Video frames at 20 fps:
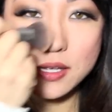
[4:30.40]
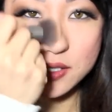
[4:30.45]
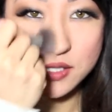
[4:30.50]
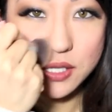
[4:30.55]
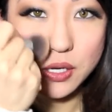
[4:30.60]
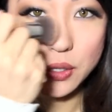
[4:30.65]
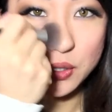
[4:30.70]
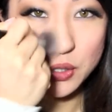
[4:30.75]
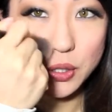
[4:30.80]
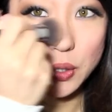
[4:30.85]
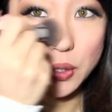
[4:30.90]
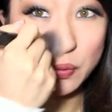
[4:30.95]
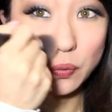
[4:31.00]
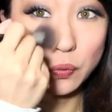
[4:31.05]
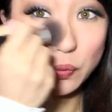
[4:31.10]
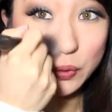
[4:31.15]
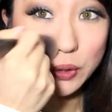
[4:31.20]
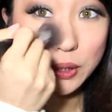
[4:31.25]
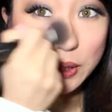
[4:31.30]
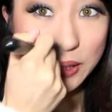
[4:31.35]
So you
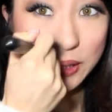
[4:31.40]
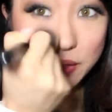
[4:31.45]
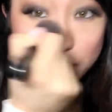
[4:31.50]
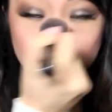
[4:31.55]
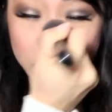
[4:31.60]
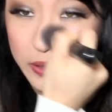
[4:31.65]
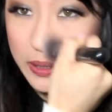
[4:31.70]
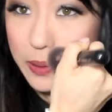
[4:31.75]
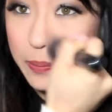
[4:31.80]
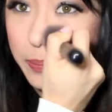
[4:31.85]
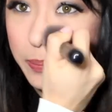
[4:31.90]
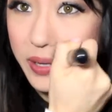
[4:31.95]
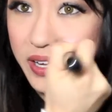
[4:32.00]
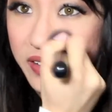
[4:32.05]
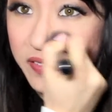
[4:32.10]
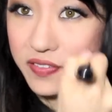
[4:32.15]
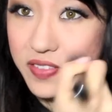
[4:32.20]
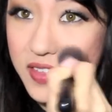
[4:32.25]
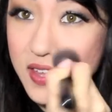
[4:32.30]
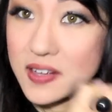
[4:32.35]
can really, really
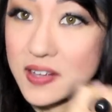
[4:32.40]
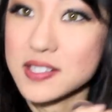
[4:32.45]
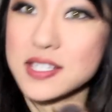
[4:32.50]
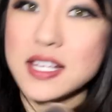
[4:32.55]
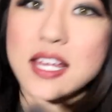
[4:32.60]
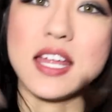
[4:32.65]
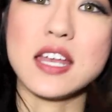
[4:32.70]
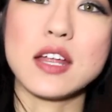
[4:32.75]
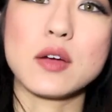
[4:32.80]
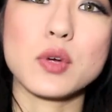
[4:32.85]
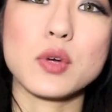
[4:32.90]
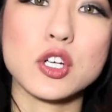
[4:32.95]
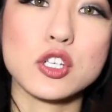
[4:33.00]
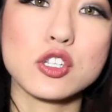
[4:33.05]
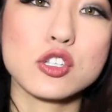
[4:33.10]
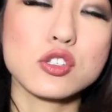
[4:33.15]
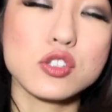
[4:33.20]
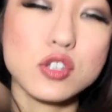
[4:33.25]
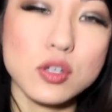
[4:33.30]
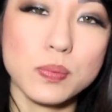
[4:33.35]
buff things and it works
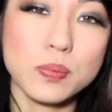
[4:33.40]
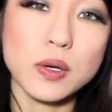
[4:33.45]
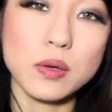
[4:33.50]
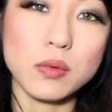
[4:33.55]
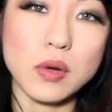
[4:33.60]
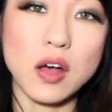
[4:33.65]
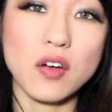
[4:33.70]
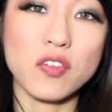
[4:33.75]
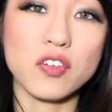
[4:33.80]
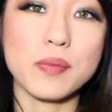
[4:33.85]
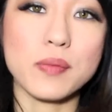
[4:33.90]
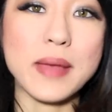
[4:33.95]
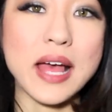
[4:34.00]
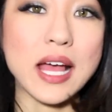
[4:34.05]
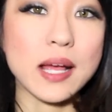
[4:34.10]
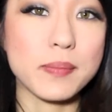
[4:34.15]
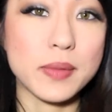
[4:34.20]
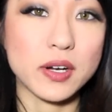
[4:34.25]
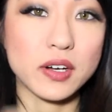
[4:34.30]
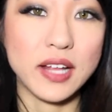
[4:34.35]
super well for
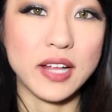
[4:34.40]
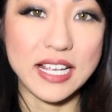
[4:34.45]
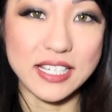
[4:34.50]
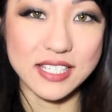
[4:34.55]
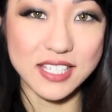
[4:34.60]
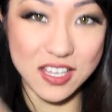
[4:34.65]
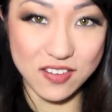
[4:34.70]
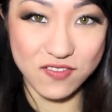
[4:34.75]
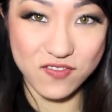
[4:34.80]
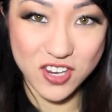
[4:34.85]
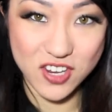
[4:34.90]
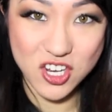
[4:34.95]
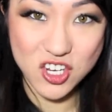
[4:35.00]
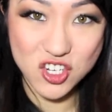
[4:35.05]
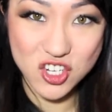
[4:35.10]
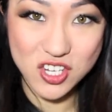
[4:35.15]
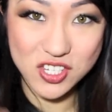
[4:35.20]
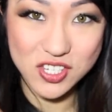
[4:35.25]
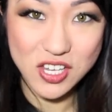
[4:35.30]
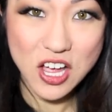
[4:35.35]
MAC Mineralized Skin
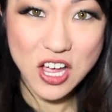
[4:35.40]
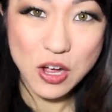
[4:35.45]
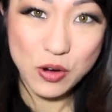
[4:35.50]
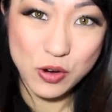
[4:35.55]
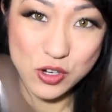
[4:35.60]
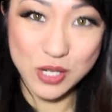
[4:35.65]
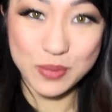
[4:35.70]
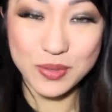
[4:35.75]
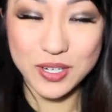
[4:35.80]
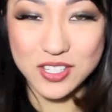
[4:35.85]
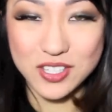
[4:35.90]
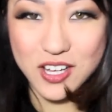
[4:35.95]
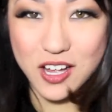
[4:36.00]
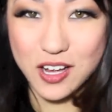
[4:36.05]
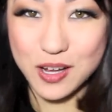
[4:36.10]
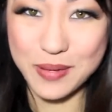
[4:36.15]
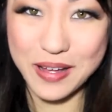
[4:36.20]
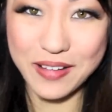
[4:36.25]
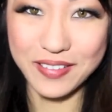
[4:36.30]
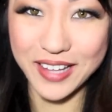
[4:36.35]
Finishes, which I'm going to
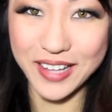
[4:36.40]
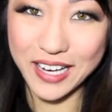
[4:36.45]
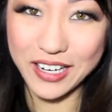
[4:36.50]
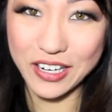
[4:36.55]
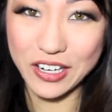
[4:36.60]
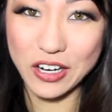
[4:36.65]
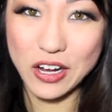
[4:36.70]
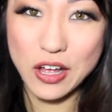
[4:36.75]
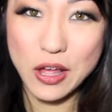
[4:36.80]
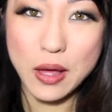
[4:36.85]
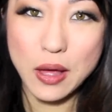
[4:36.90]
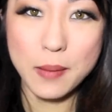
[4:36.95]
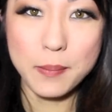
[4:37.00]
talk about later.